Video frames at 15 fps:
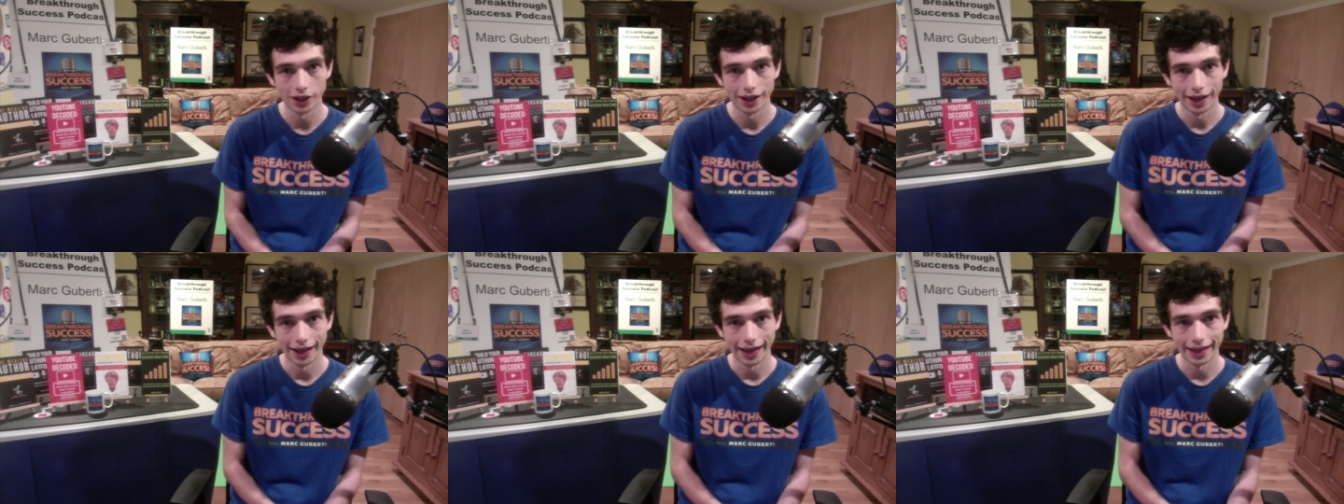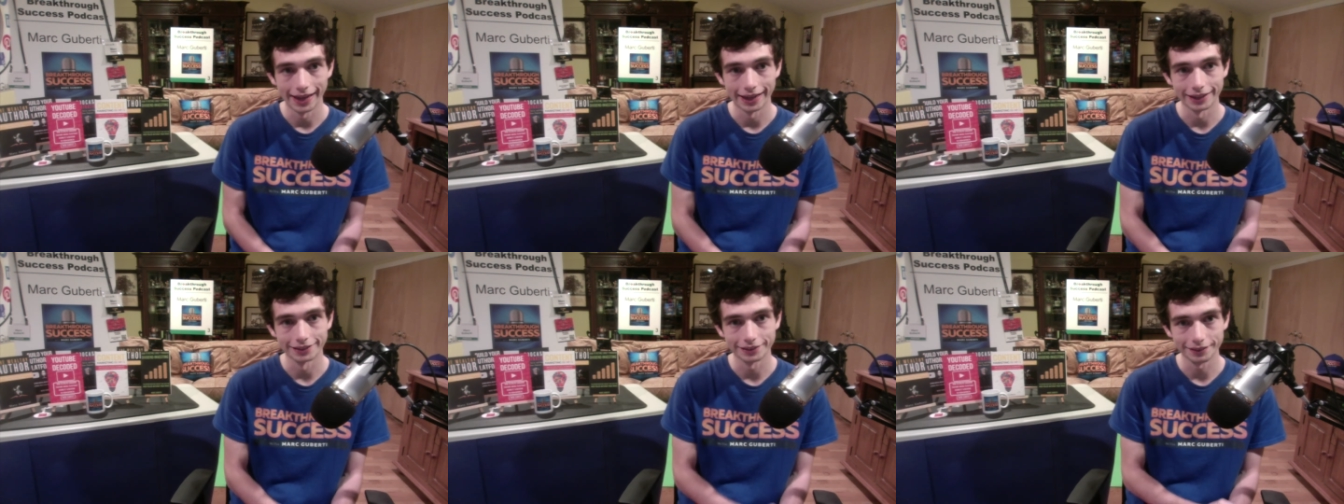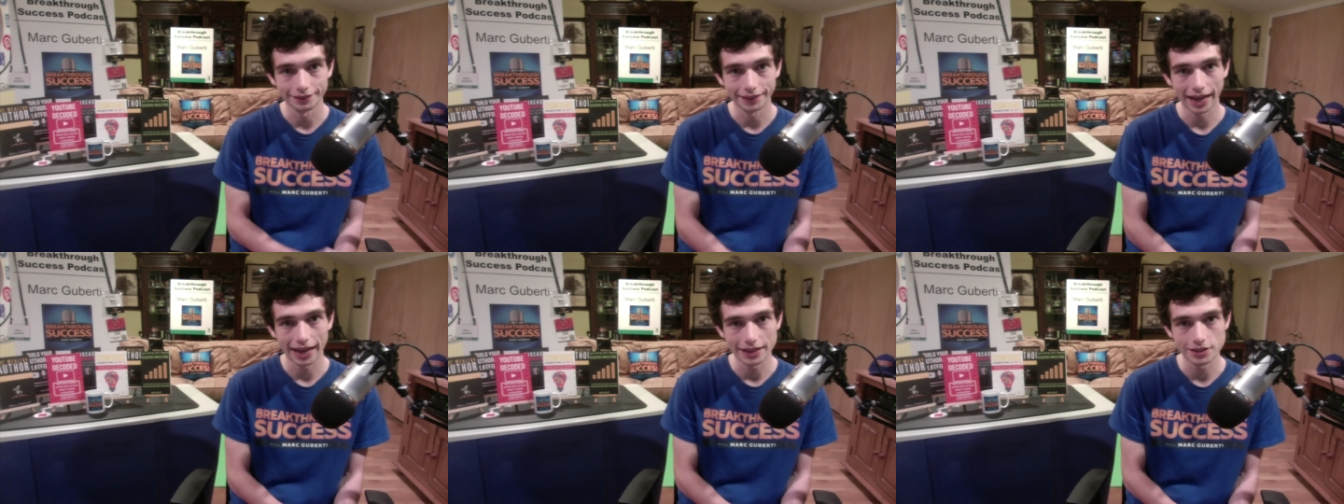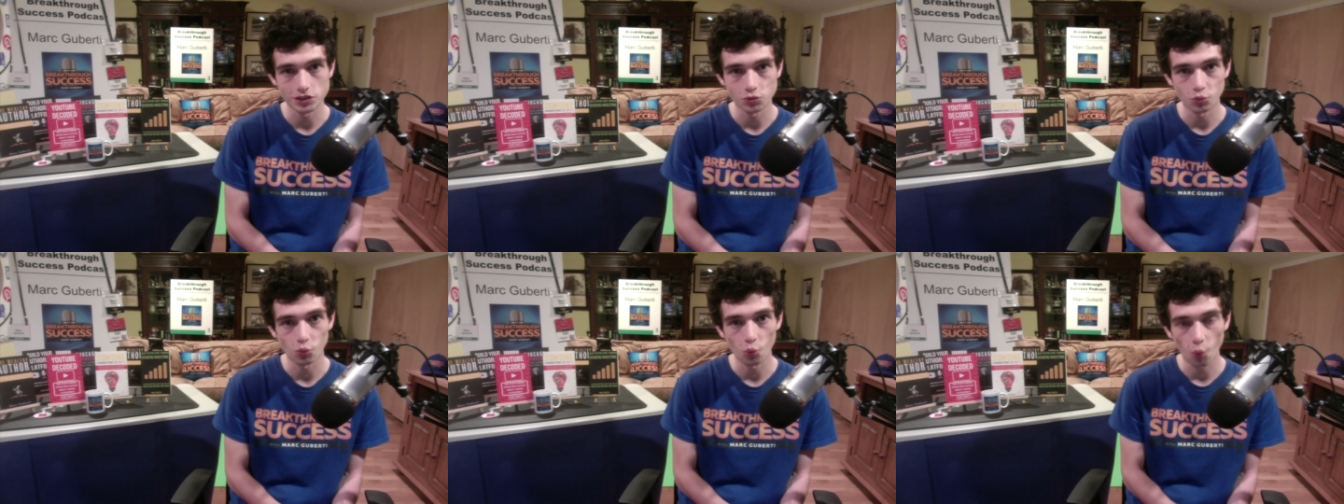And
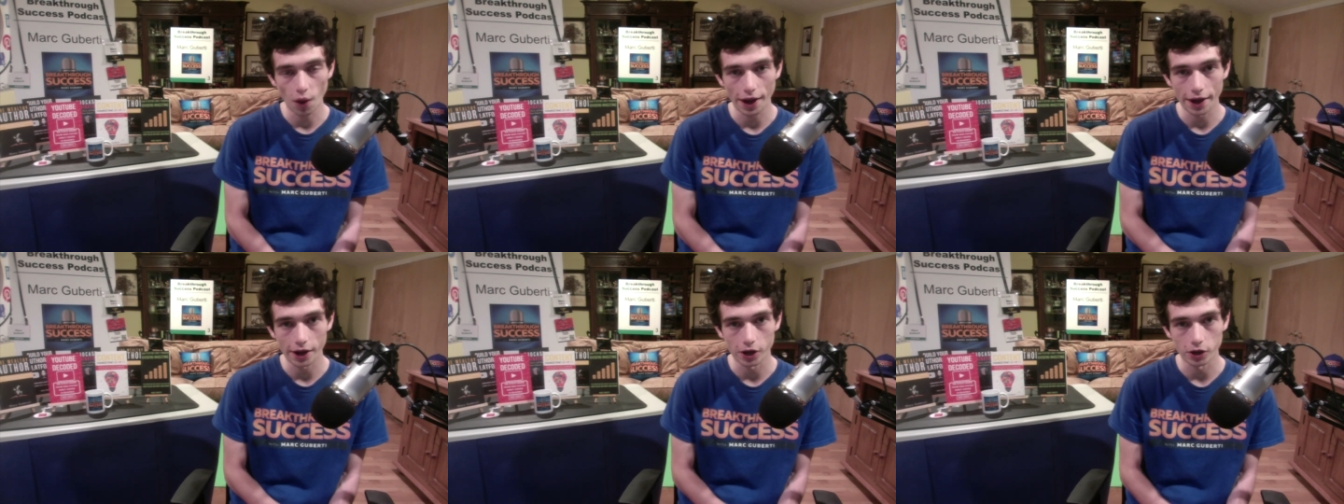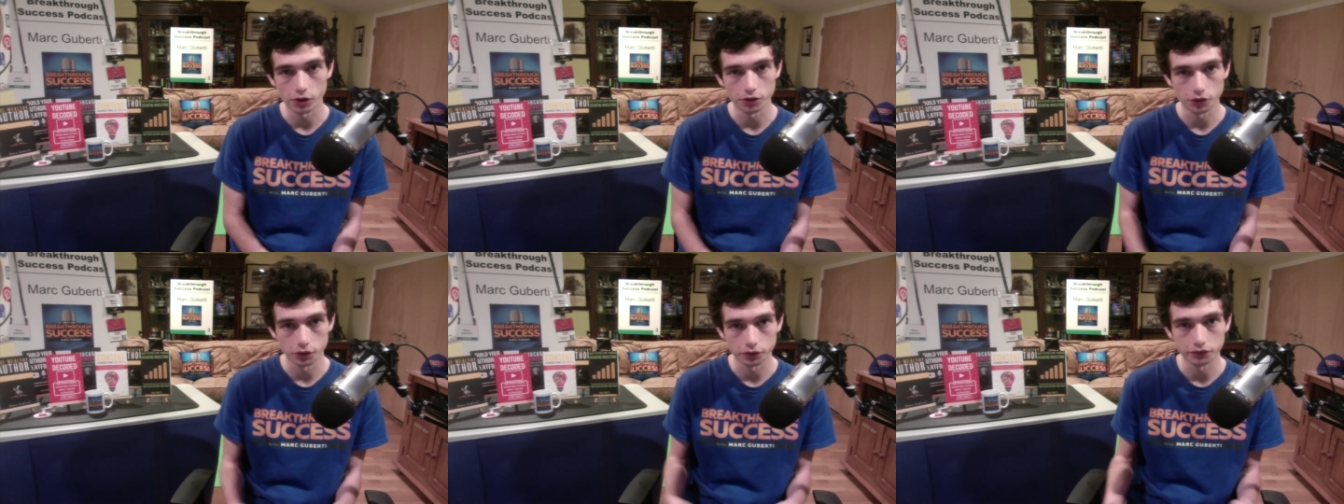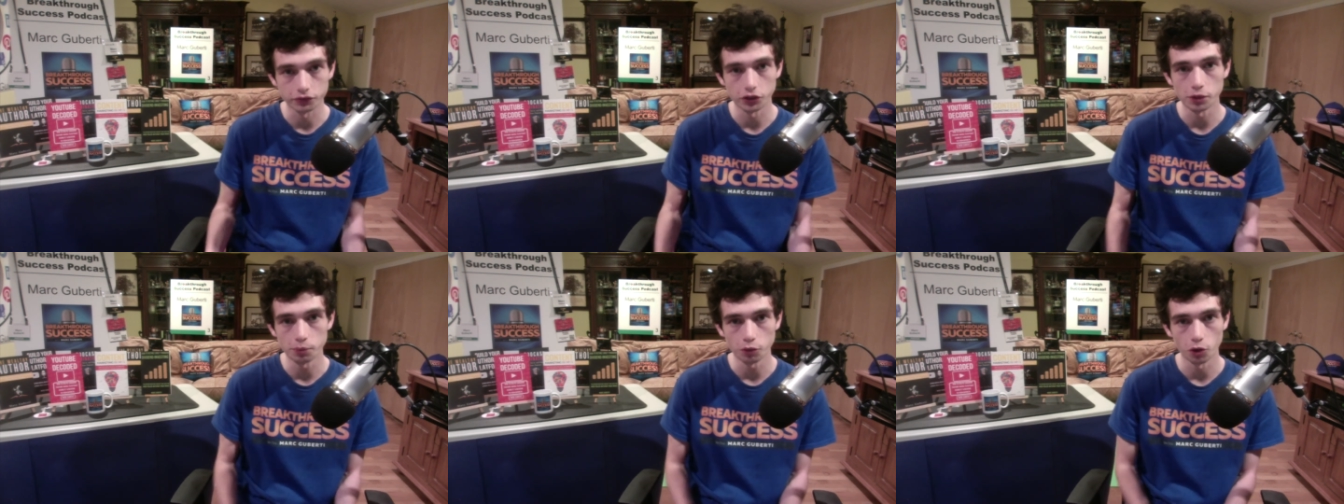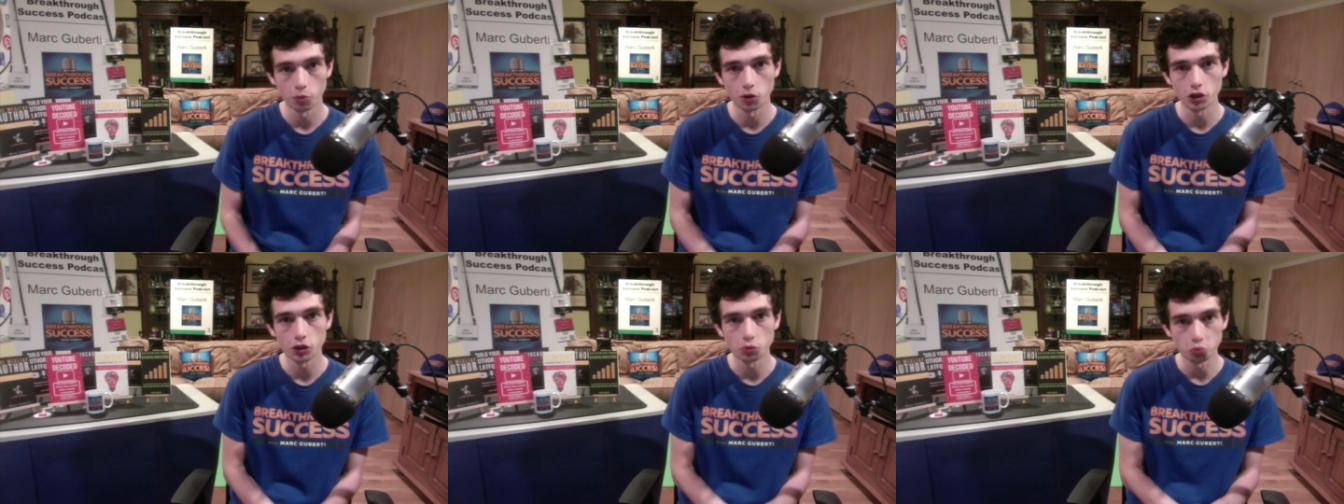that's where the free
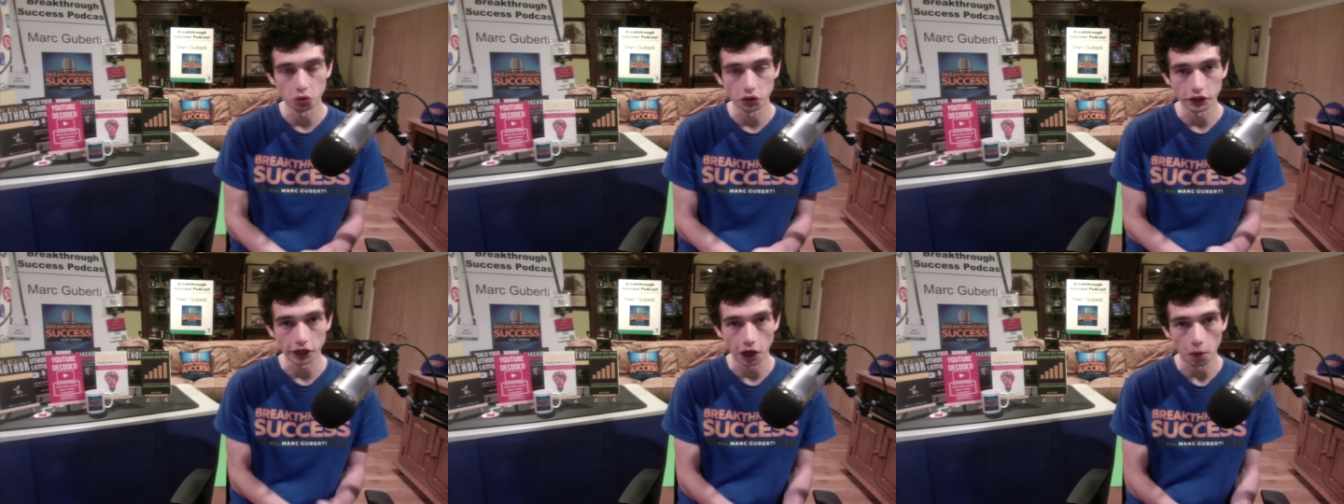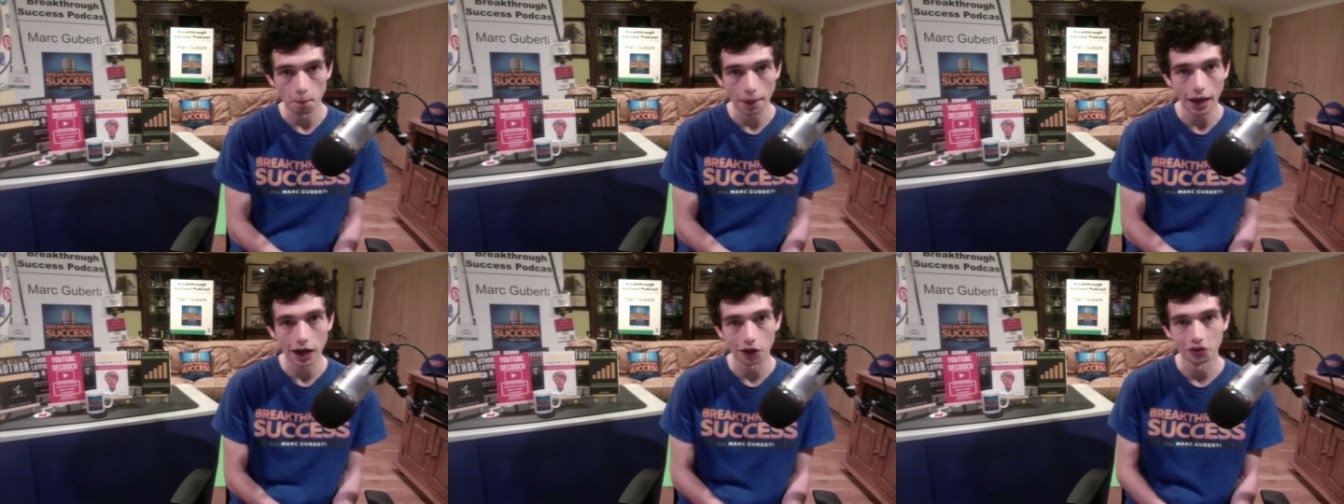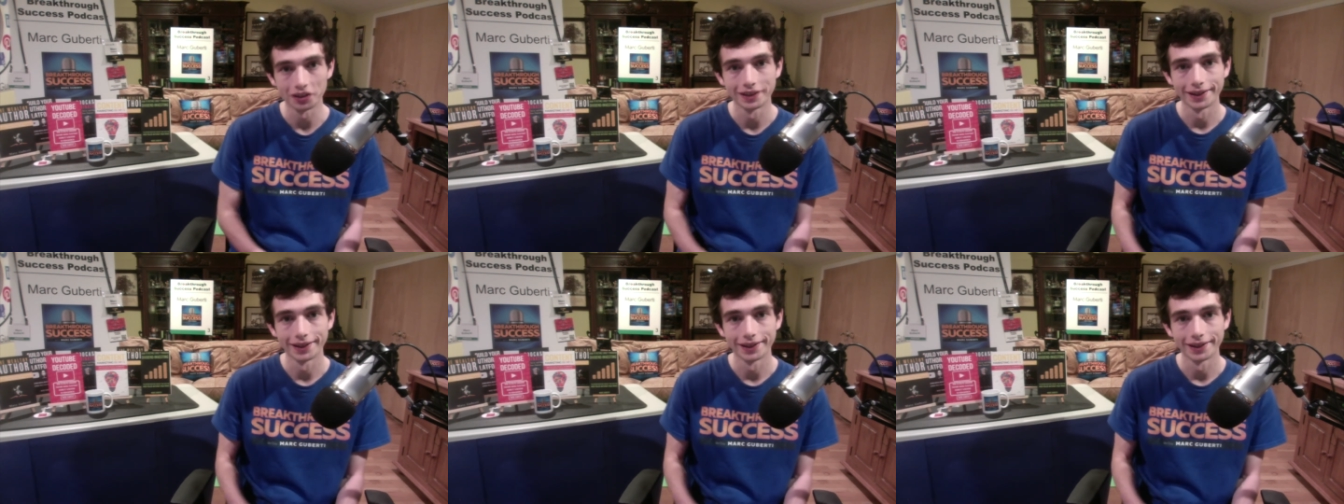promo can really help out.